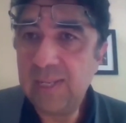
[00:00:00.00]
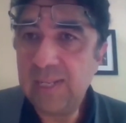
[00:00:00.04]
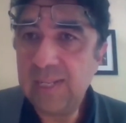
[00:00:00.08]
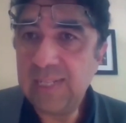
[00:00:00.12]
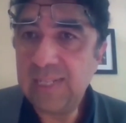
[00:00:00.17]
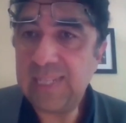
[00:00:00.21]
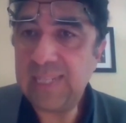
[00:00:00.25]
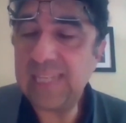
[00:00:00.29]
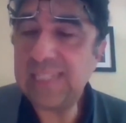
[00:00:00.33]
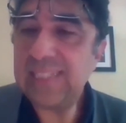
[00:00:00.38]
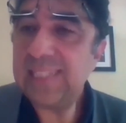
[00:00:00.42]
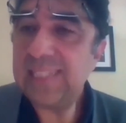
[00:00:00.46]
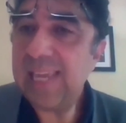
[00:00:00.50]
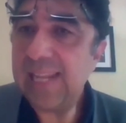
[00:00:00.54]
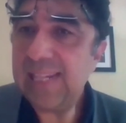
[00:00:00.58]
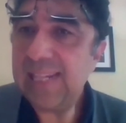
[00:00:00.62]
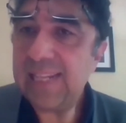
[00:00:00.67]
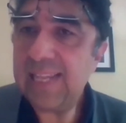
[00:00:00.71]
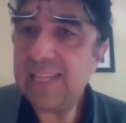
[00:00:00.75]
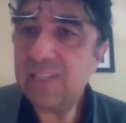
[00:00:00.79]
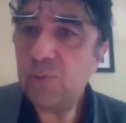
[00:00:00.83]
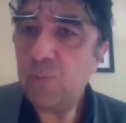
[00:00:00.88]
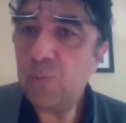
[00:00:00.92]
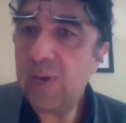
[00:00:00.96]
The
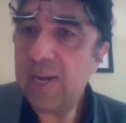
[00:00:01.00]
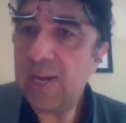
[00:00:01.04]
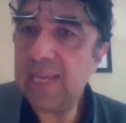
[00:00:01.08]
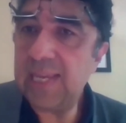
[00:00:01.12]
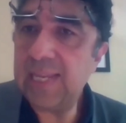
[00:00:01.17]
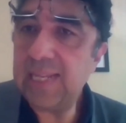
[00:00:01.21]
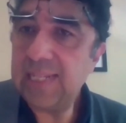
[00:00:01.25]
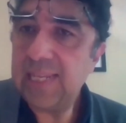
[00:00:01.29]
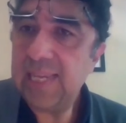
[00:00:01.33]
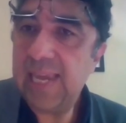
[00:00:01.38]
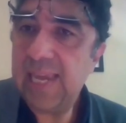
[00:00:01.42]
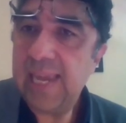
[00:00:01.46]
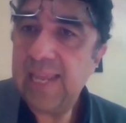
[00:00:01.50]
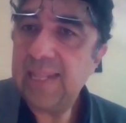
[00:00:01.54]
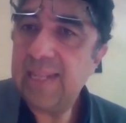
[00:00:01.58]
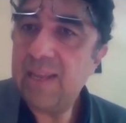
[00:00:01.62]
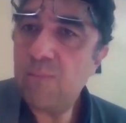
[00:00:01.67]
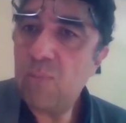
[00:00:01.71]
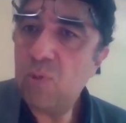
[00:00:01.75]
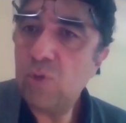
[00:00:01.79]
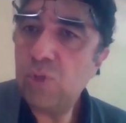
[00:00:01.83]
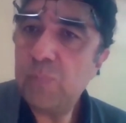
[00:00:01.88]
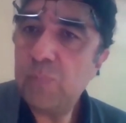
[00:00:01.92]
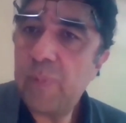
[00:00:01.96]
Zetas were, in the end, the
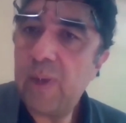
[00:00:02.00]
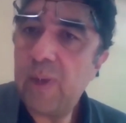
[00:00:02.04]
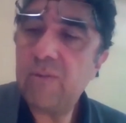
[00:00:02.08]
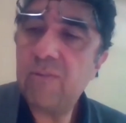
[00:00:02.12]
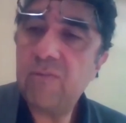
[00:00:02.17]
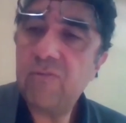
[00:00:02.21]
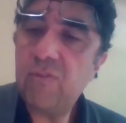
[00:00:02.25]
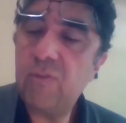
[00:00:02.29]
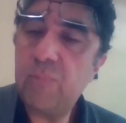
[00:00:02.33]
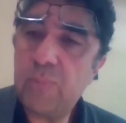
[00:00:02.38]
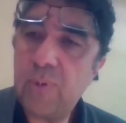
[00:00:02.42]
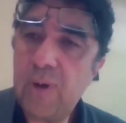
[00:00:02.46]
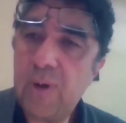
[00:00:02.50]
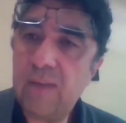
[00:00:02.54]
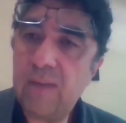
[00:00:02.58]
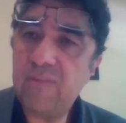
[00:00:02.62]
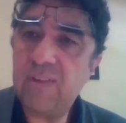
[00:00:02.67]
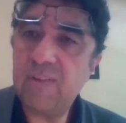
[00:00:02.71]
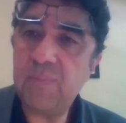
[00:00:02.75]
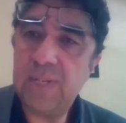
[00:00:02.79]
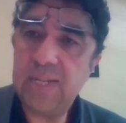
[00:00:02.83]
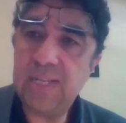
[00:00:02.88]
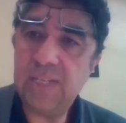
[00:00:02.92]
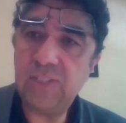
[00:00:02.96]
most powerful
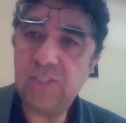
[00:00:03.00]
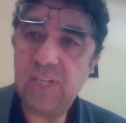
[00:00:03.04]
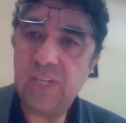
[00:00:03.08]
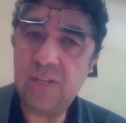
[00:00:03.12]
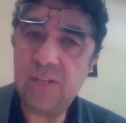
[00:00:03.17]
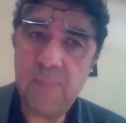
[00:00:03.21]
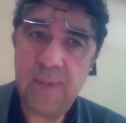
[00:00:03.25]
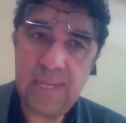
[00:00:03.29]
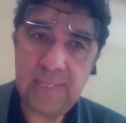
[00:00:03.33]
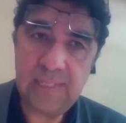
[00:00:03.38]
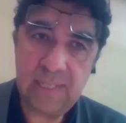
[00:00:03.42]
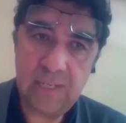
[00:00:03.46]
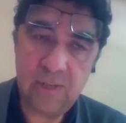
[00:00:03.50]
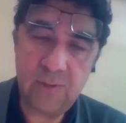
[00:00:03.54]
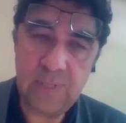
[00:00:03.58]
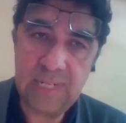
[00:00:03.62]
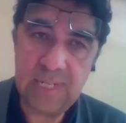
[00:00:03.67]
private militia in Mexico.